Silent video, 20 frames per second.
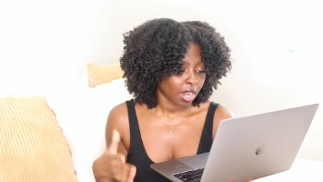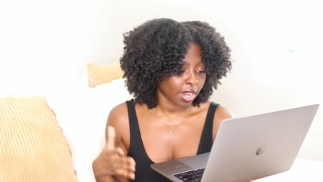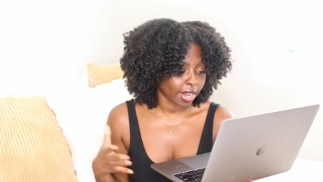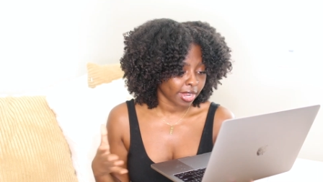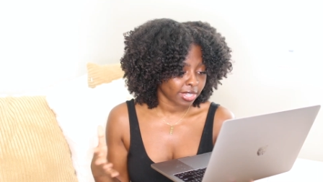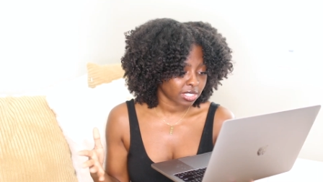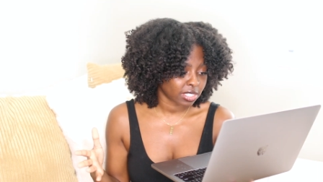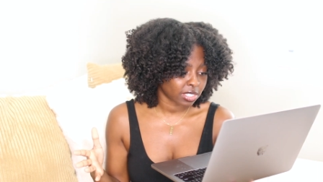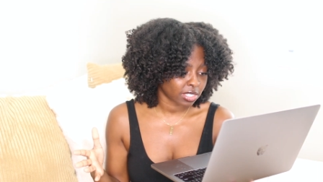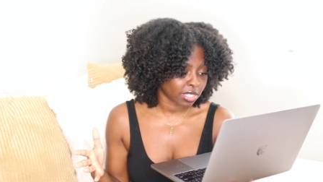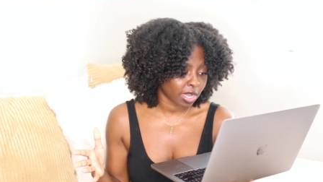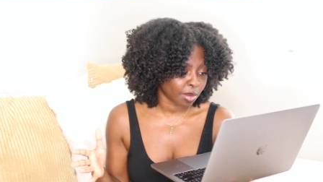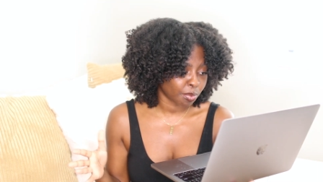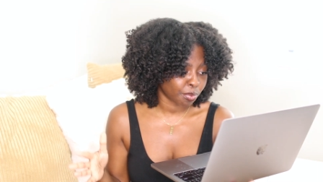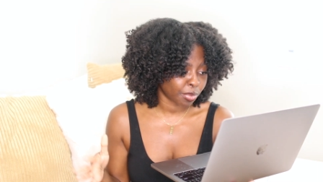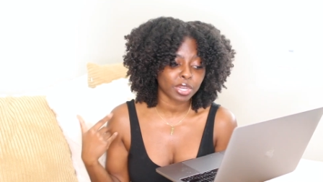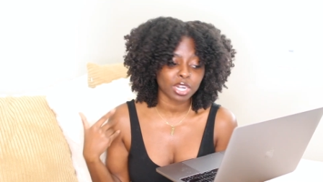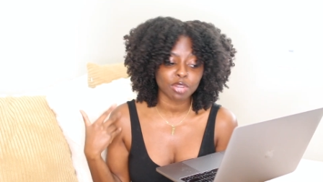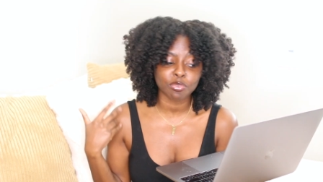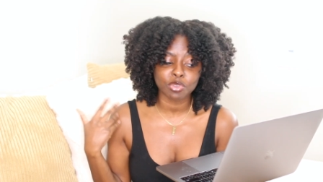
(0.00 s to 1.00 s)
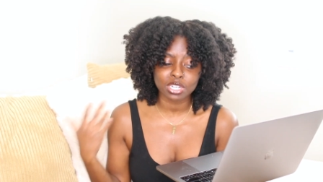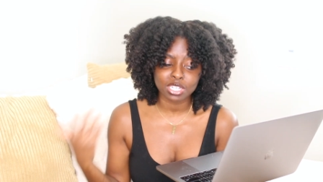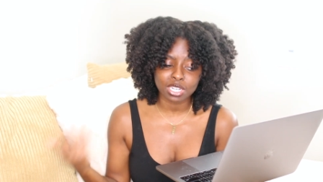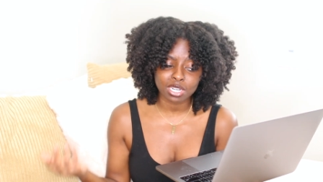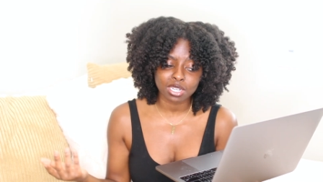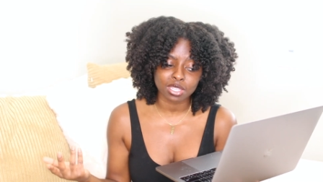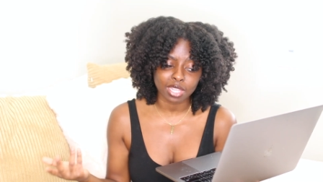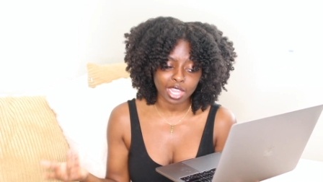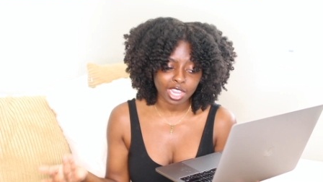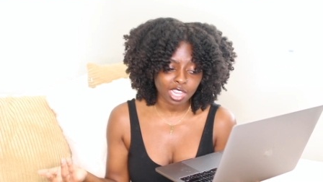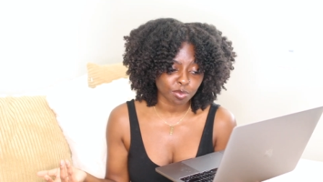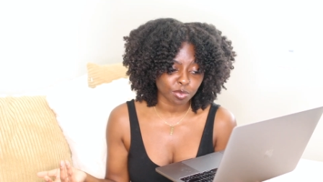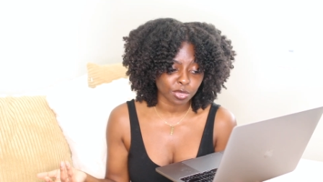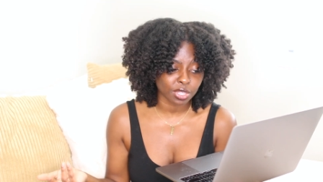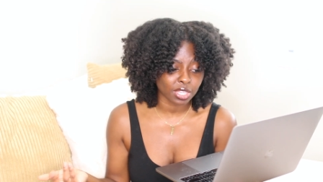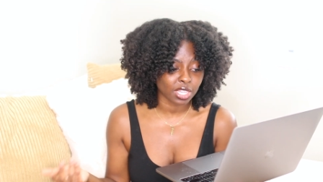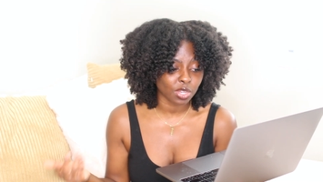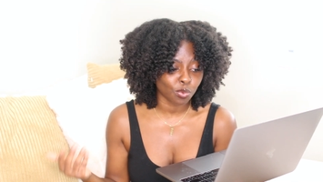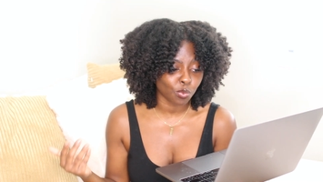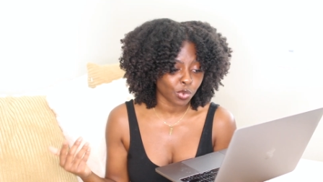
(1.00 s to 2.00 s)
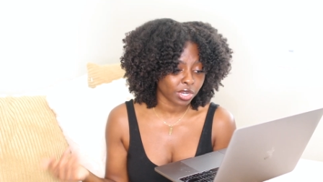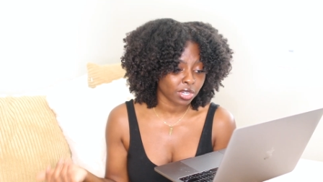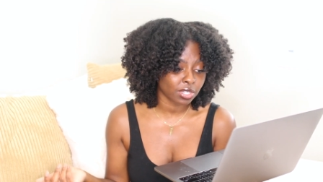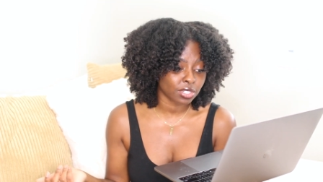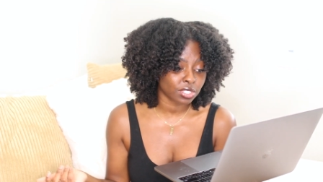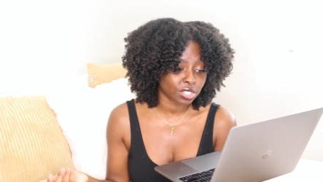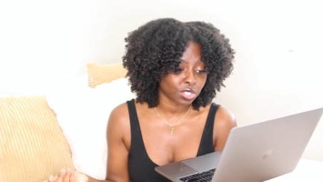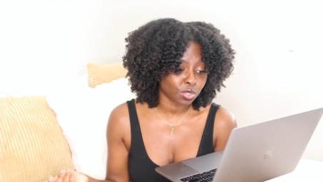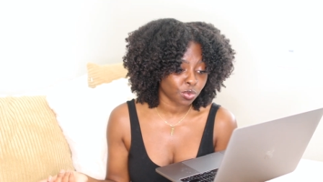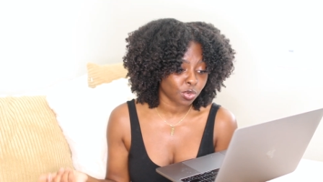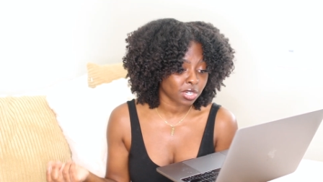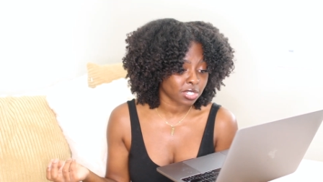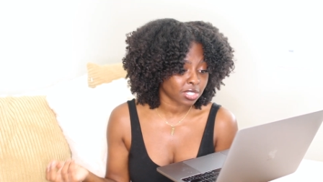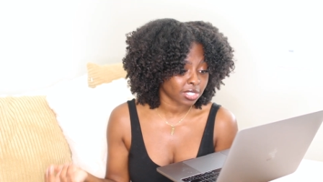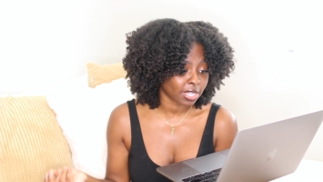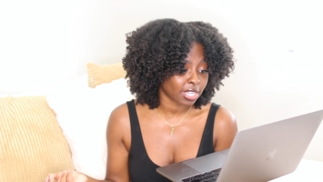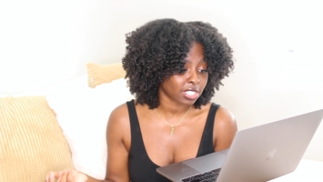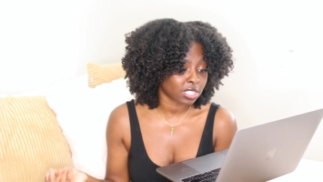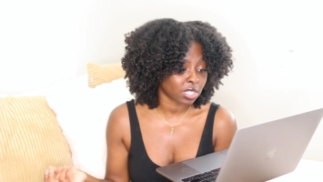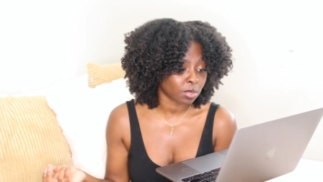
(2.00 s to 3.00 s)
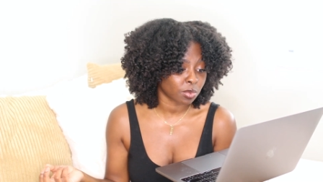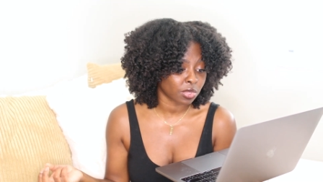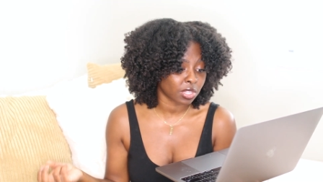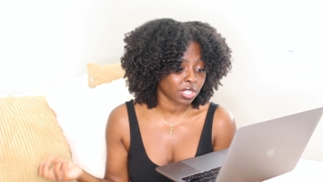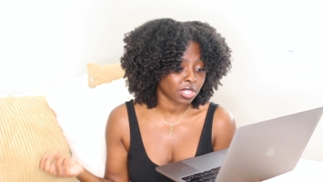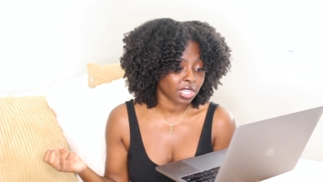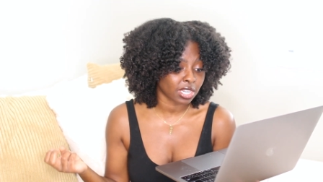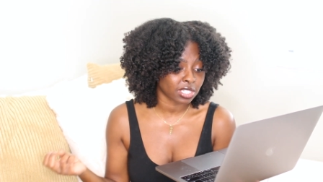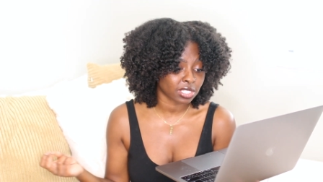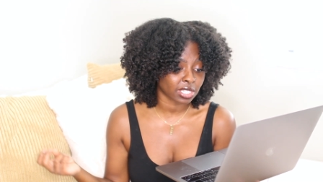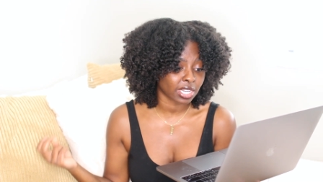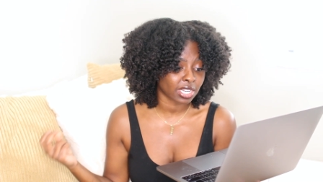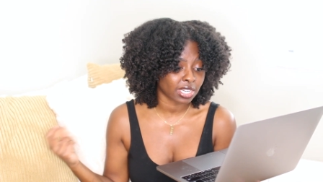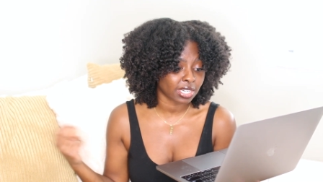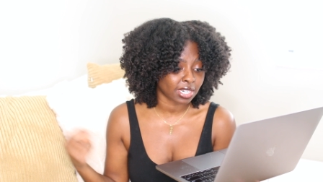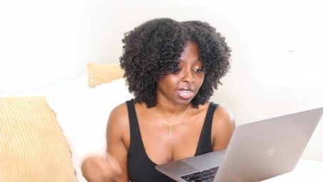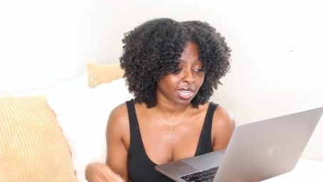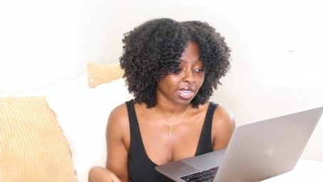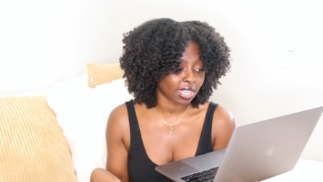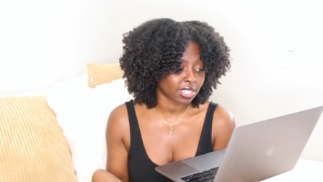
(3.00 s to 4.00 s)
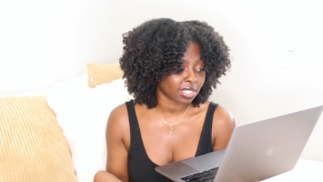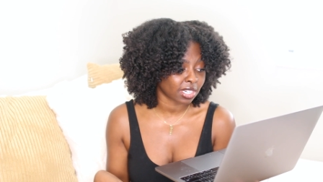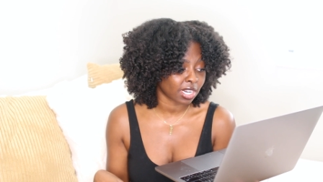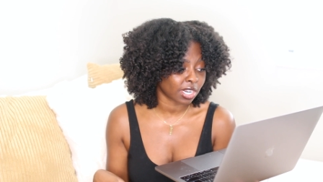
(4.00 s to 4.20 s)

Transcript: right, she said, but if he didn't like me, he wouldn't do or say some of the things that he does.